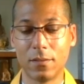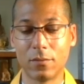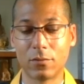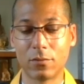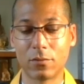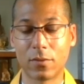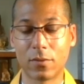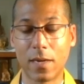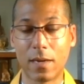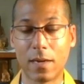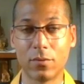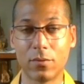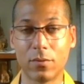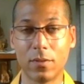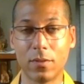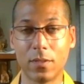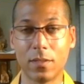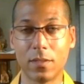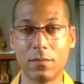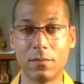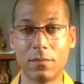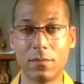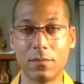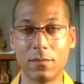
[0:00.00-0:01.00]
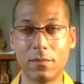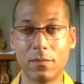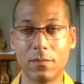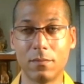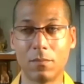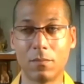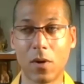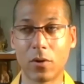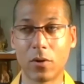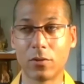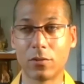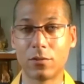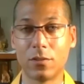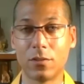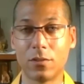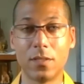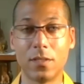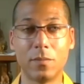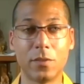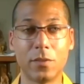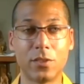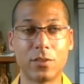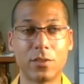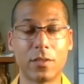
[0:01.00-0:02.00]
travel and march and
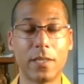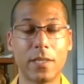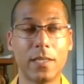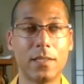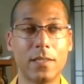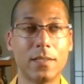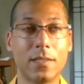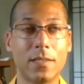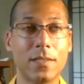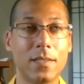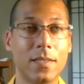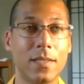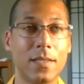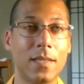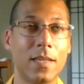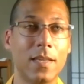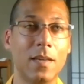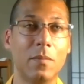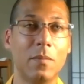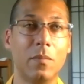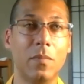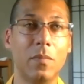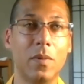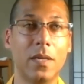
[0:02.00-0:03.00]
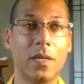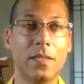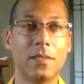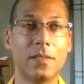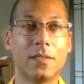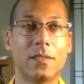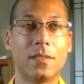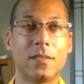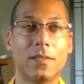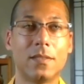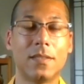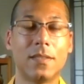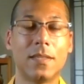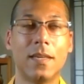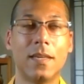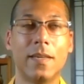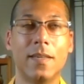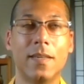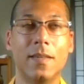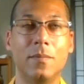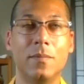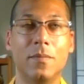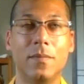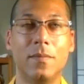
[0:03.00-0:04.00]
demonstrate, but
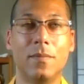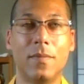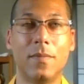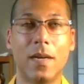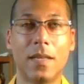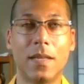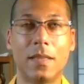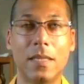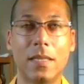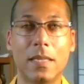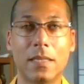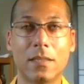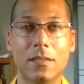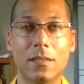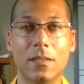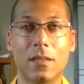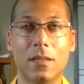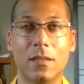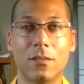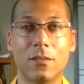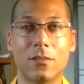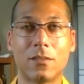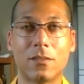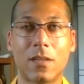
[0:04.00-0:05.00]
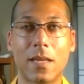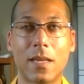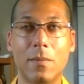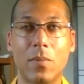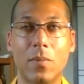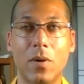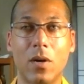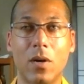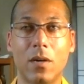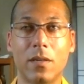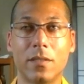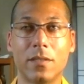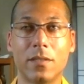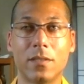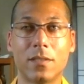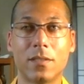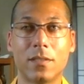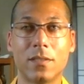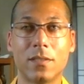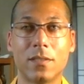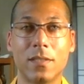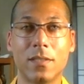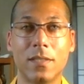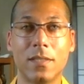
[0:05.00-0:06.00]
I think a slight
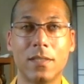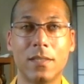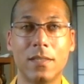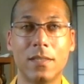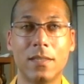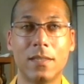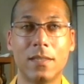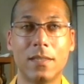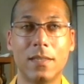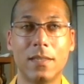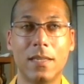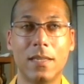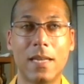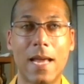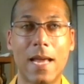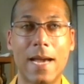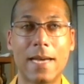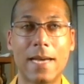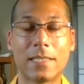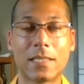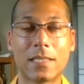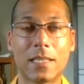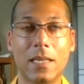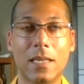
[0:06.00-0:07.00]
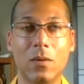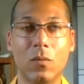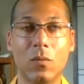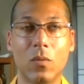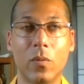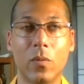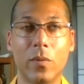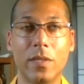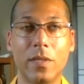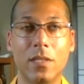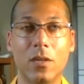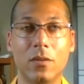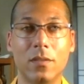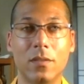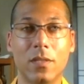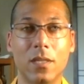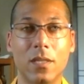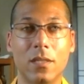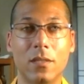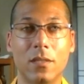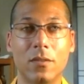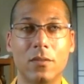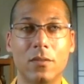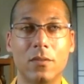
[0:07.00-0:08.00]
pause, asking what we don't
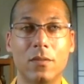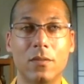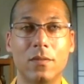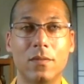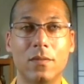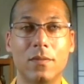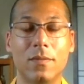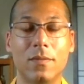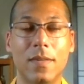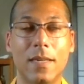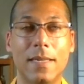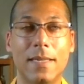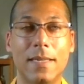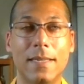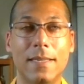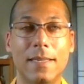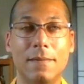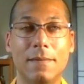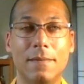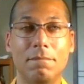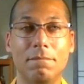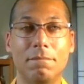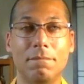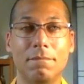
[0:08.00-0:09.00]
know, um,